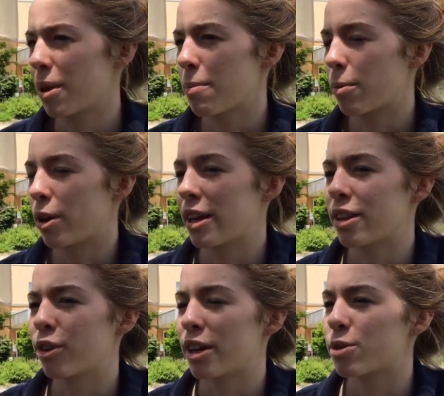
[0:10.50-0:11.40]
commemorating
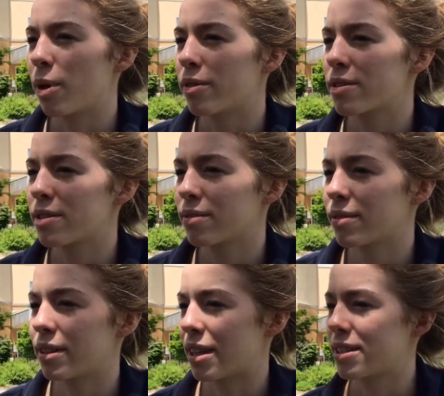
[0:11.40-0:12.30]
the grade 12's
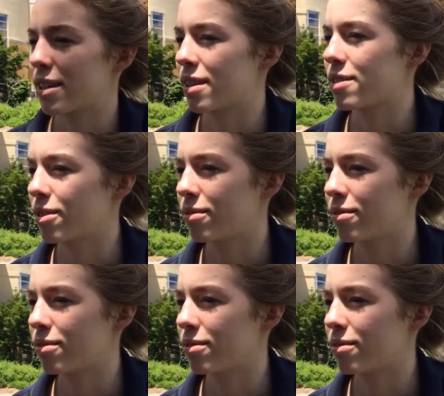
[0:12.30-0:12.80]
best day. So.